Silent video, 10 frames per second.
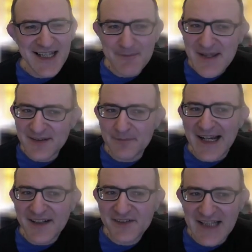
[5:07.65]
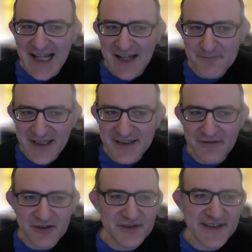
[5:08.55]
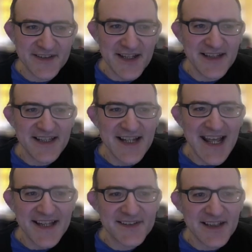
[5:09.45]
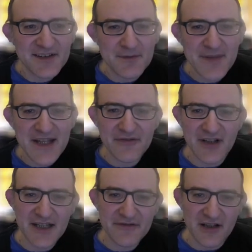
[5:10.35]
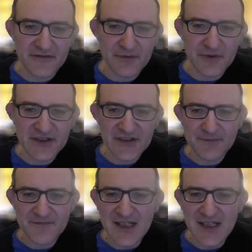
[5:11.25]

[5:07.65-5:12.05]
it means that black's going to have big difficulties getting in a6 and b5 afterwards.